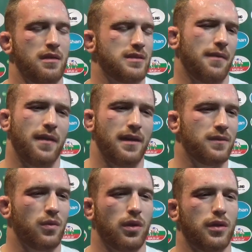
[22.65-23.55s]
top five in
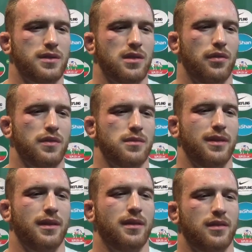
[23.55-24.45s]
the world, so those would
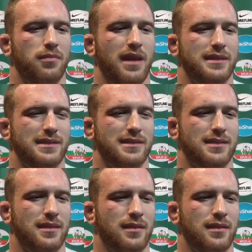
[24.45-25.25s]
be good matches.